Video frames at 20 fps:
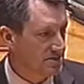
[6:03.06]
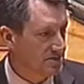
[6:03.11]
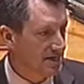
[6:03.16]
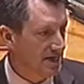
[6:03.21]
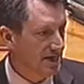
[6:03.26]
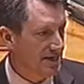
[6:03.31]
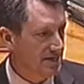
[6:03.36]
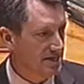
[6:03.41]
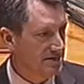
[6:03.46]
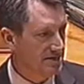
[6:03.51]

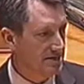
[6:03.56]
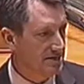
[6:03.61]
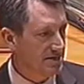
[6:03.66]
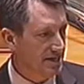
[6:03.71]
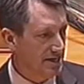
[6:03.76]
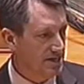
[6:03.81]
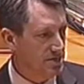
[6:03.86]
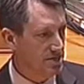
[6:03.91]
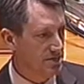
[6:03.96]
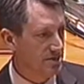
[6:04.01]
state in the
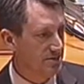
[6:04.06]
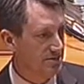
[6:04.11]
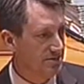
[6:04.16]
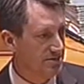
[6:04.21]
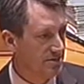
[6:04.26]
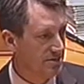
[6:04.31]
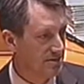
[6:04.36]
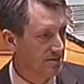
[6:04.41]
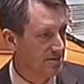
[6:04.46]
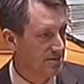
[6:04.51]

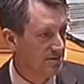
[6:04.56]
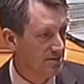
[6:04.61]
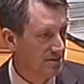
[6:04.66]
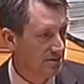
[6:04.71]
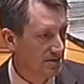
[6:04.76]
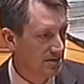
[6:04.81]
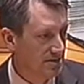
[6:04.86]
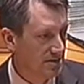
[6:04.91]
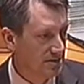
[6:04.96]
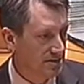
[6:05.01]
nation,
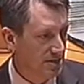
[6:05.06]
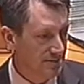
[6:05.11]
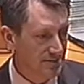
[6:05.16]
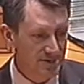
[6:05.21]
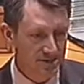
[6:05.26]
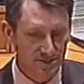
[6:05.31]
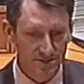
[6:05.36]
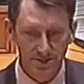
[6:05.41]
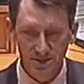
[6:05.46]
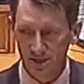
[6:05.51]
let me
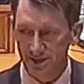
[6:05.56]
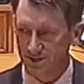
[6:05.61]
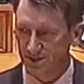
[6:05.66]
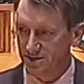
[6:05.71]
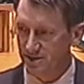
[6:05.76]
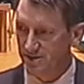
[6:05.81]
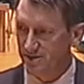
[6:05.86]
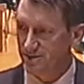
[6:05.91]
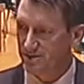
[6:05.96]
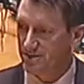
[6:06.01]
suggest
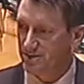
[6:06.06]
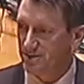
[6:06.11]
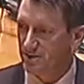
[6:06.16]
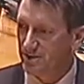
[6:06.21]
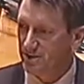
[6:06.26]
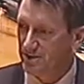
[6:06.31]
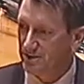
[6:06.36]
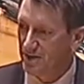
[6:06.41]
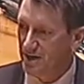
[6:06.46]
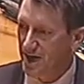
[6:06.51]
that
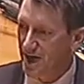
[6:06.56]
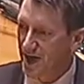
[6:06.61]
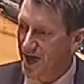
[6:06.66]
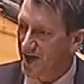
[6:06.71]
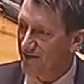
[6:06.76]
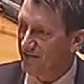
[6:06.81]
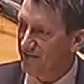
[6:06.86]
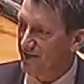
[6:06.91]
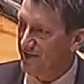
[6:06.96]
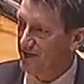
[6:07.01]

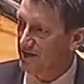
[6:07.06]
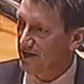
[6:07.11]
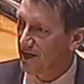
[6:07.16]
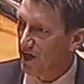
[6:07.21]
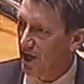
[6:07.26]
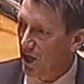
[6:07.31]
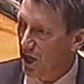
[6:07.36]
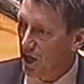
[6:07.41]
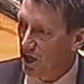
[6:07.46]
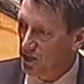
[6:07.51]
having
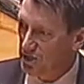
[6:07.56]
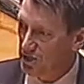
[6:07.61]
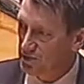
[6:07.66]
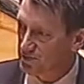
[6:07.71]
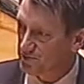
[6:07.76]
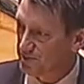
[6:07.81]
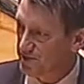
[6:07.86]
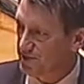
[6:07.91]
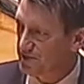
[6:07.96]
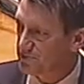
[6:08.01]

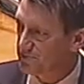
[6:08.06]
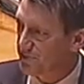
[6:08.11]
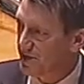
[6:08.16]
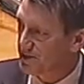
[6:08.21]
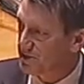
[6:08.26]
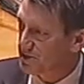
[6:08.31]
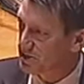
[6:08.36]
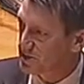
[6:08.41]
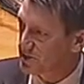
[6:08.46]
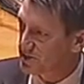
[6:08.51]
hundreds
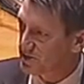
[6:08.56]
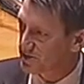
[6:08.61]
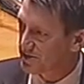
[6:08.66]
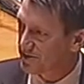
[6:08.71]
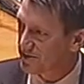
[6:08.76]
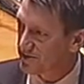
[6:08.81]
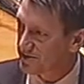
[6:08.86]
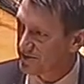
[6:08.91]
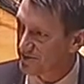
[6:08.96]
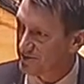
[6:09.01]

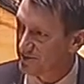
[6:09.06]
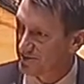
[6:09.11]
register